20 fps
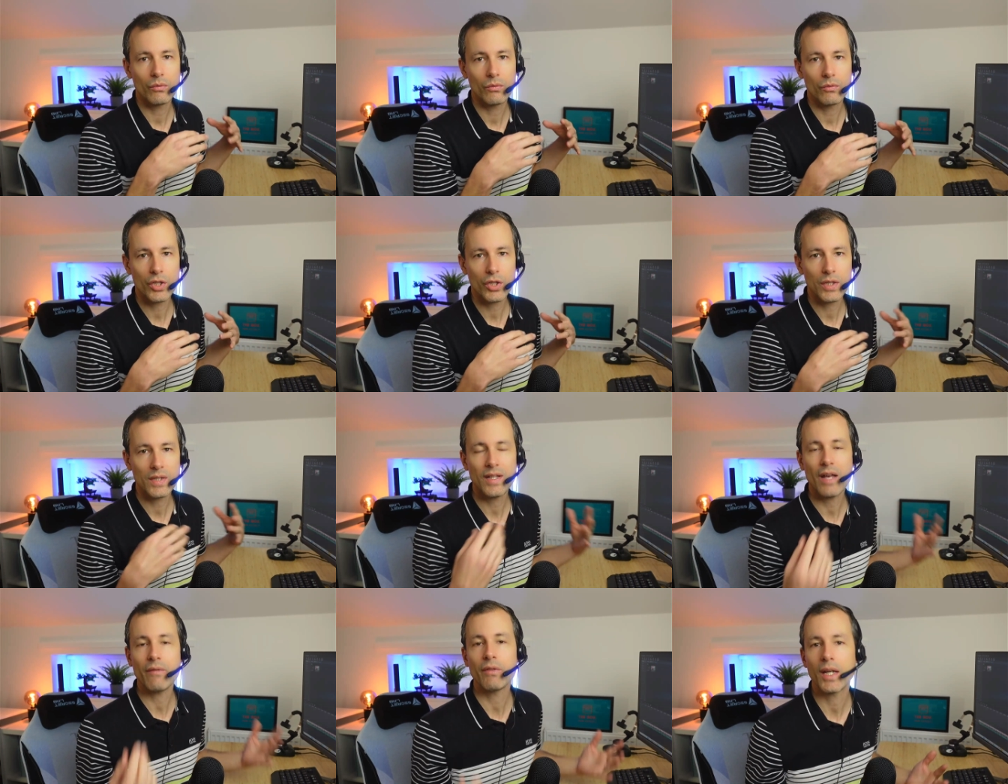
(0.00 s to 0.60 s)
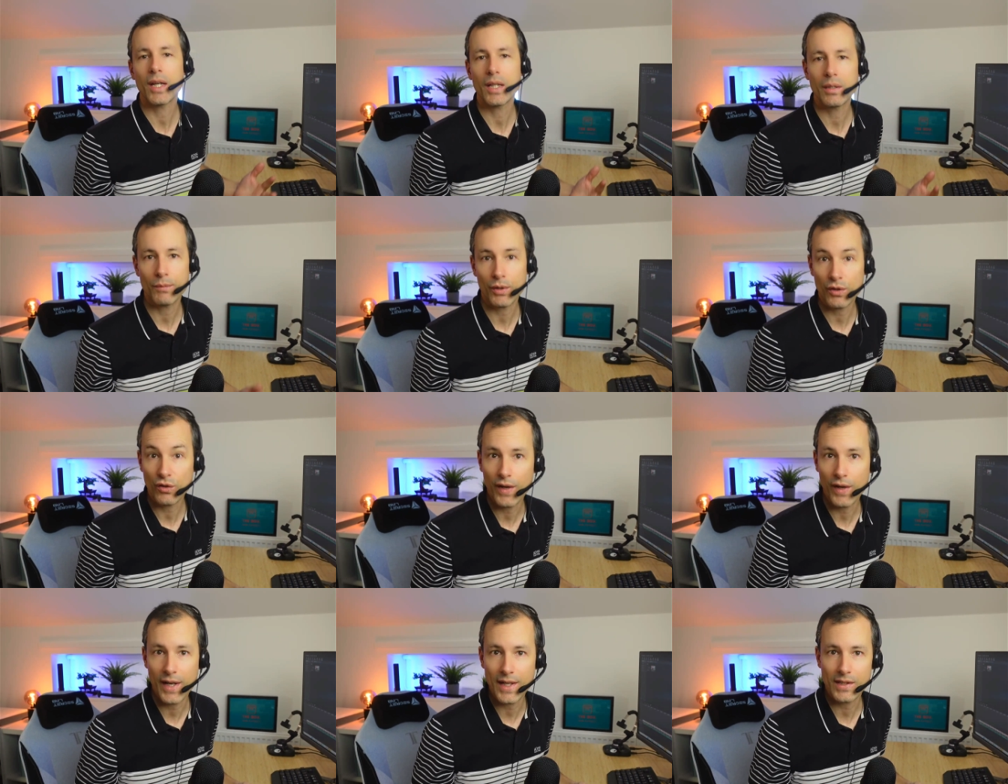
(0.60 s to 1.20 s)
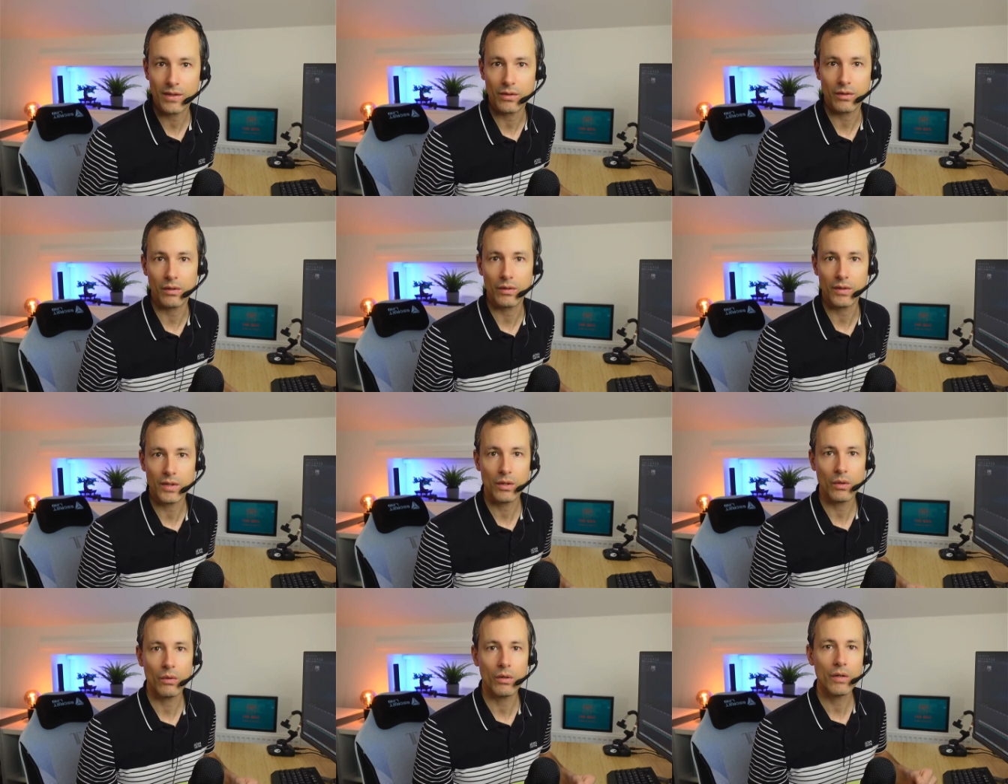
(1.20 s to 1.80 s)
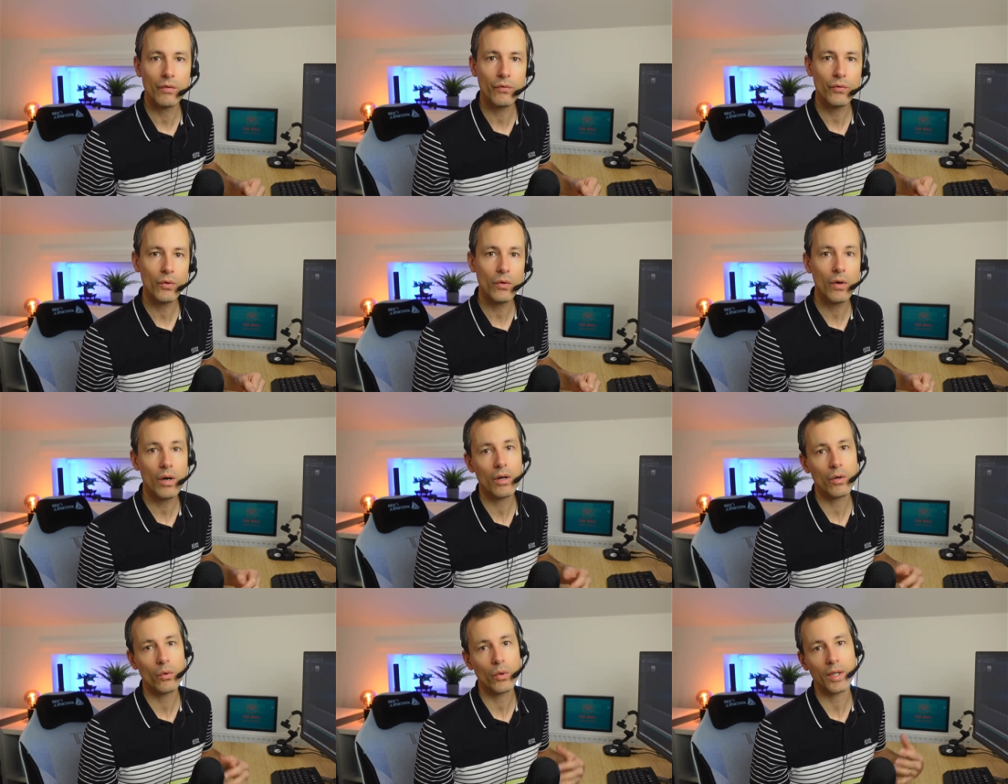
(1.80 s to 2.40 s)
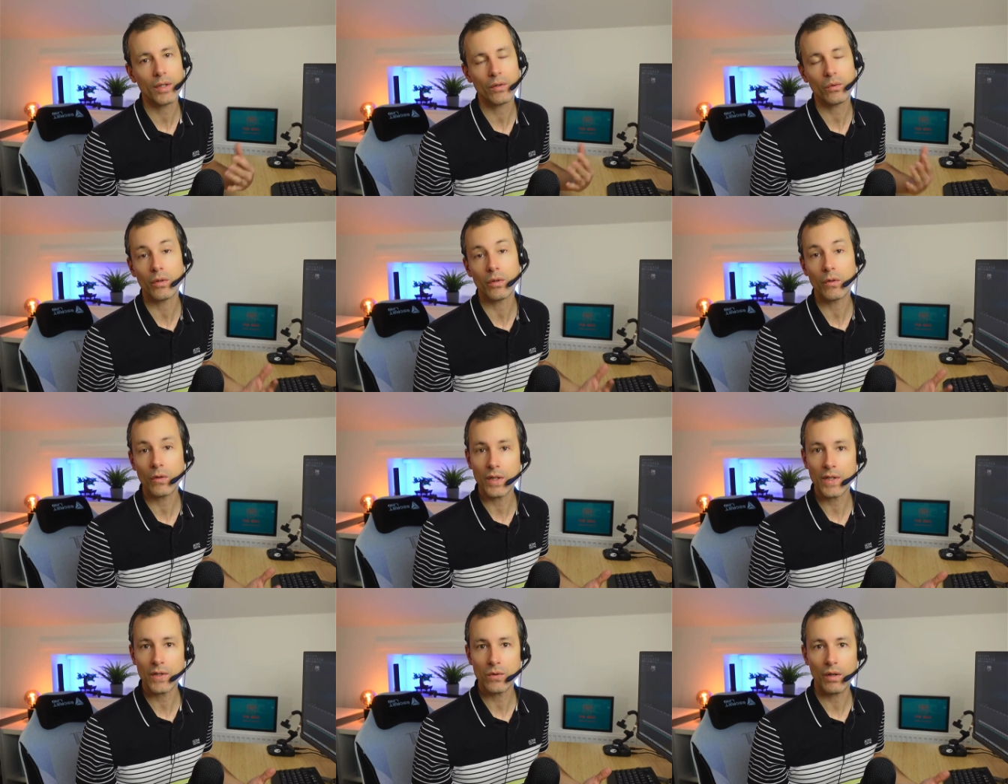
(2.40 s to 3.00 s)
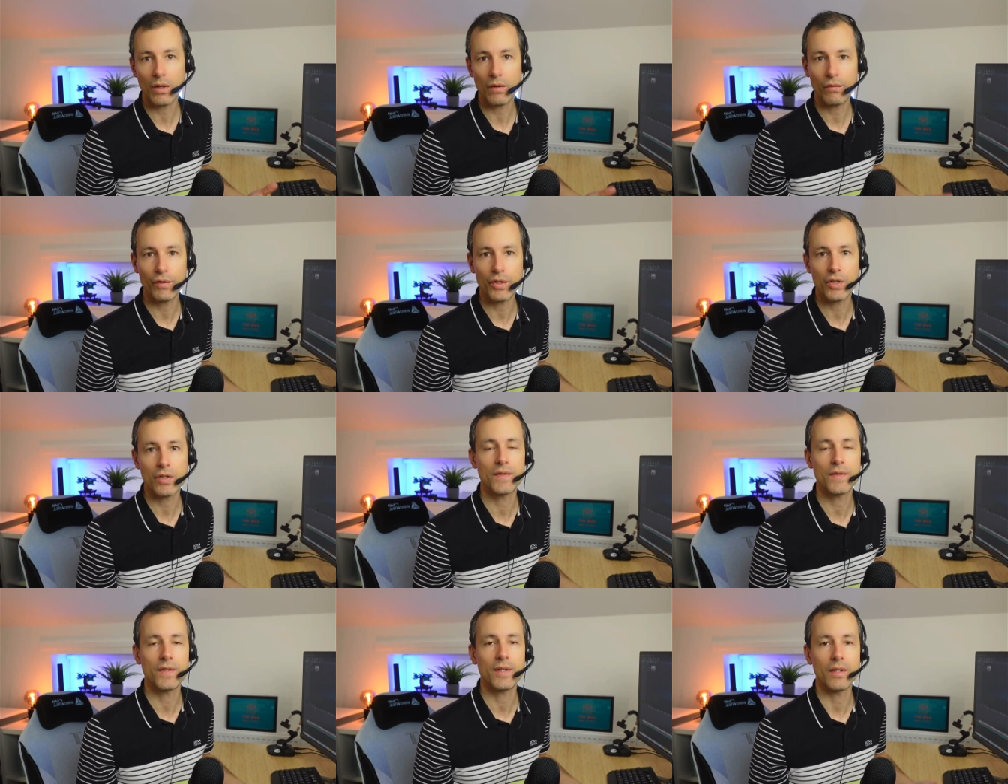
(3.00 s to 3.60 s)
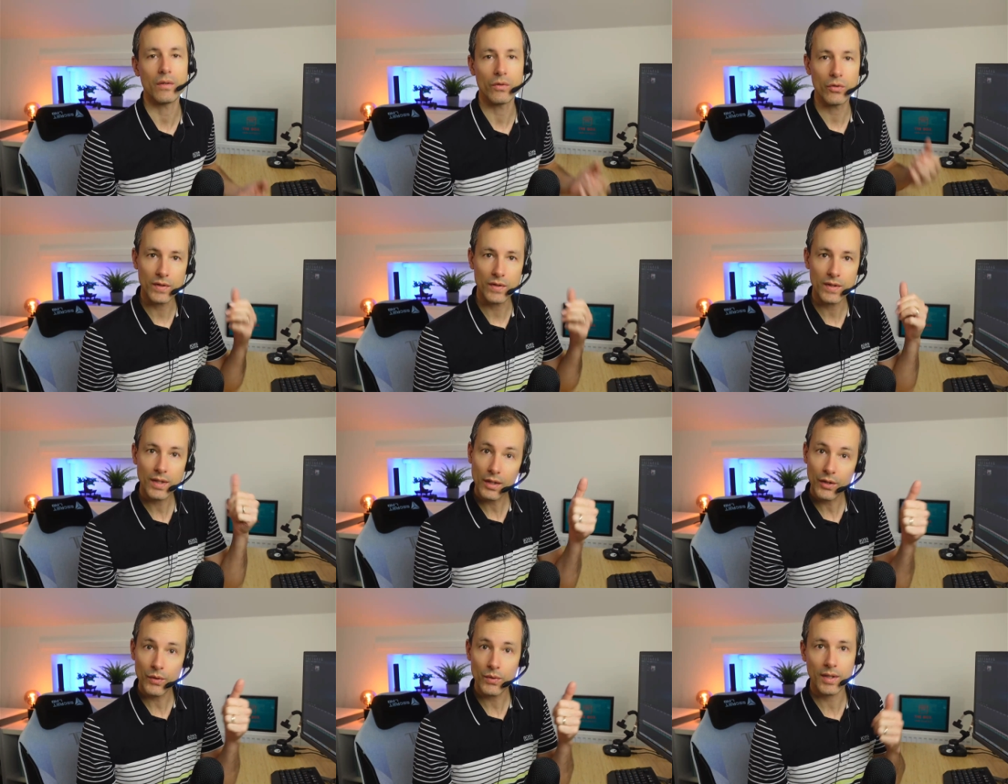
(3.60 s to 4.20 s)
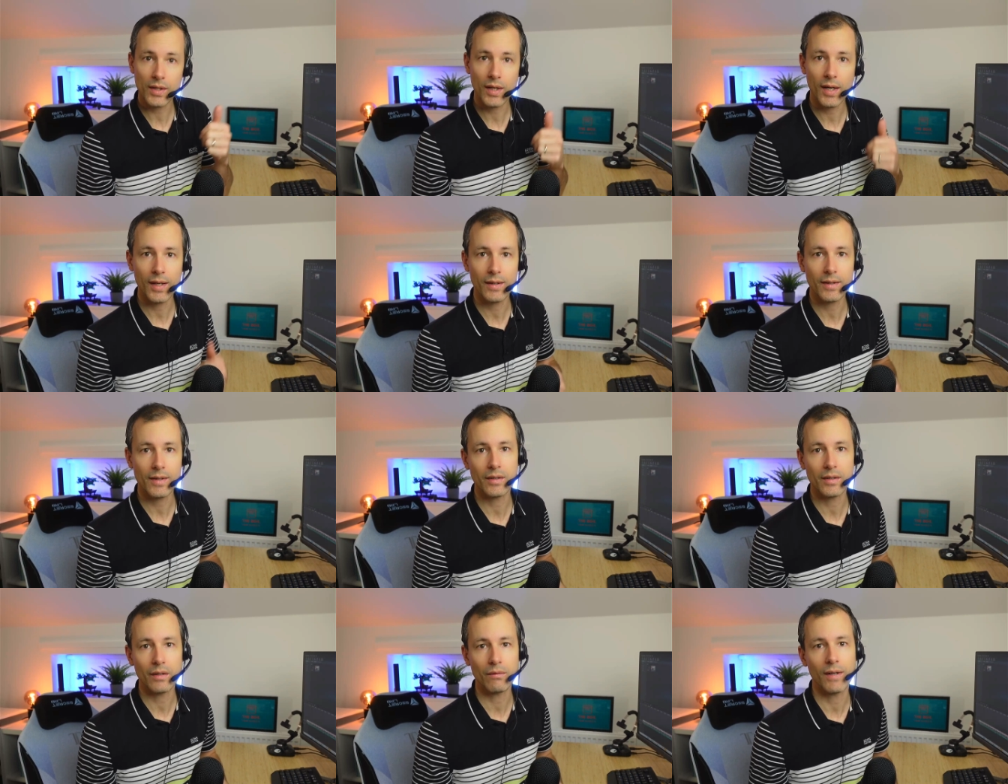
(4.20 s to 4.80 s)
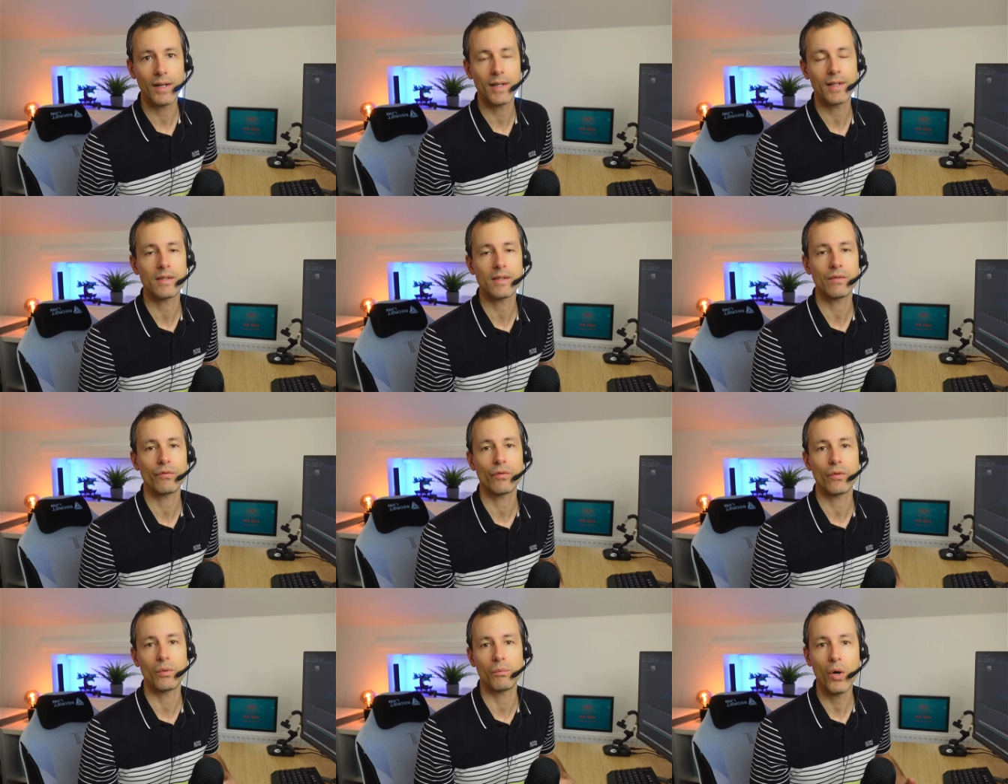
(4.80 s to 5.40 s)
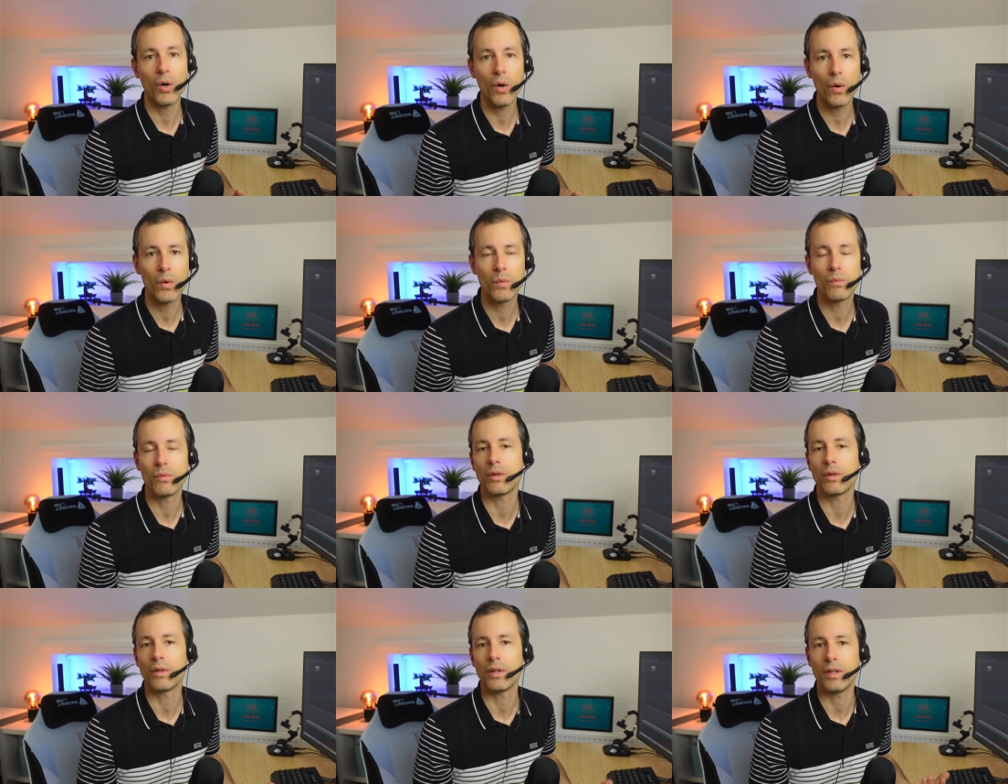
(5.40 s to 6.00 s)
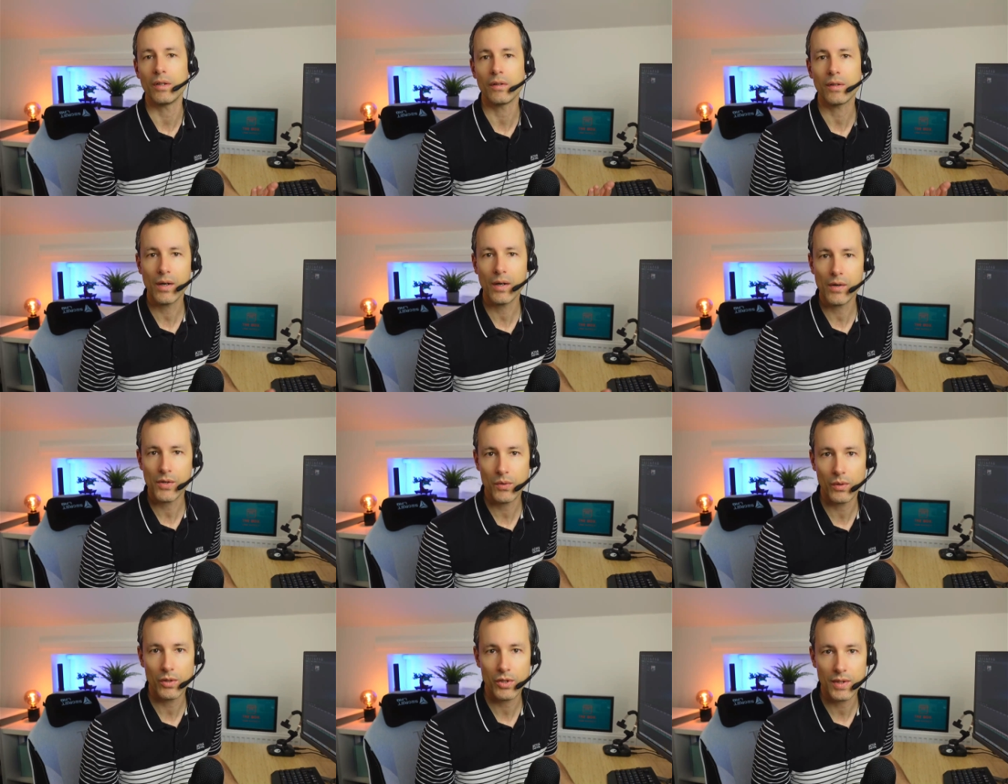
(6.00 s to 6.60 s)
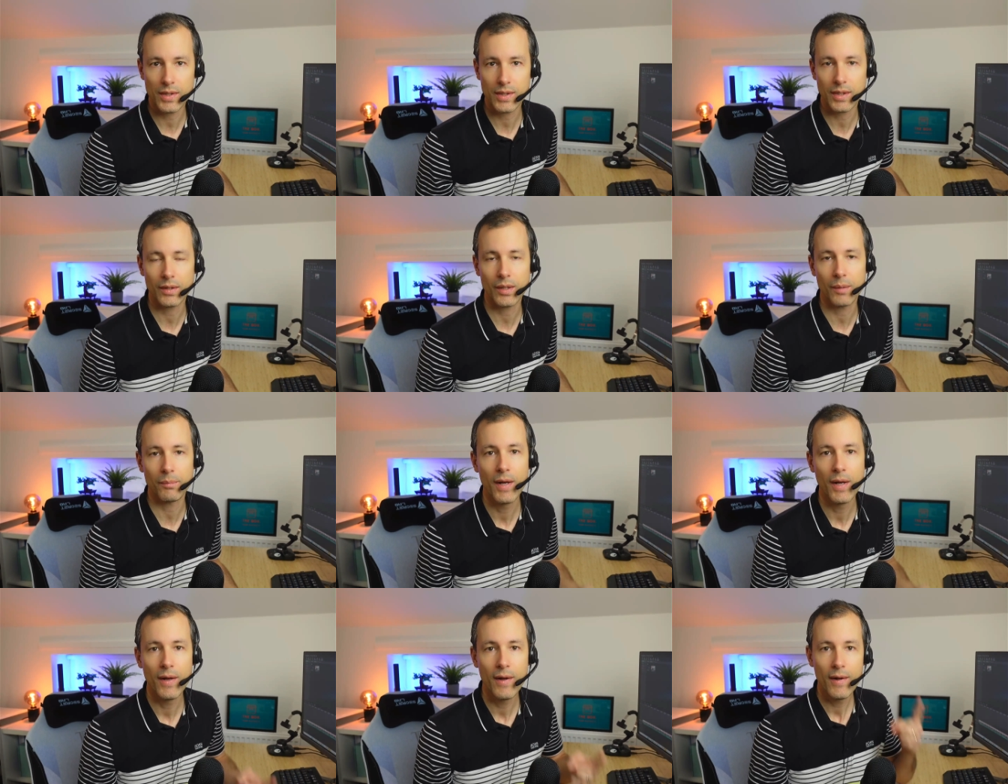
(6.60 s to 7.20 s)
just navigate much faster so if you are looking to increase your efficiency and you're still using a handheld device from home or in a technology setup